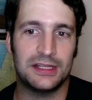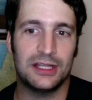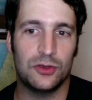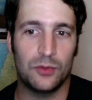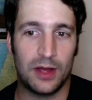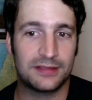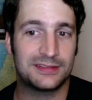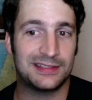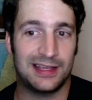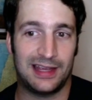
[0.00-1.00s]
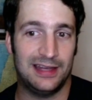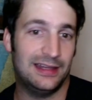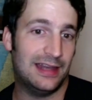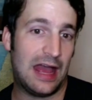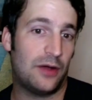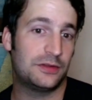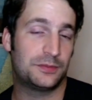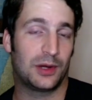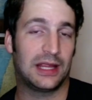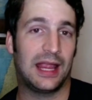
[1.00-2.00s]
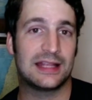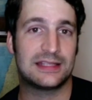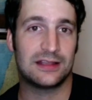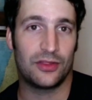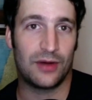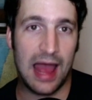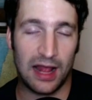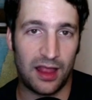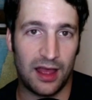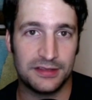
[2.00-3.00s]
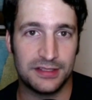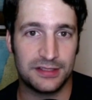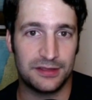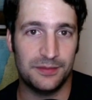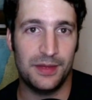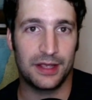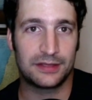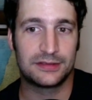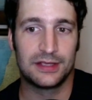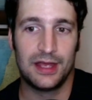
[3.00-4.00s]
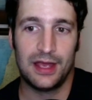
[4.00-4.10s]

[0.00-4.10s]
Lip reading: The U.S., and now it's bringing its other allies into the mix,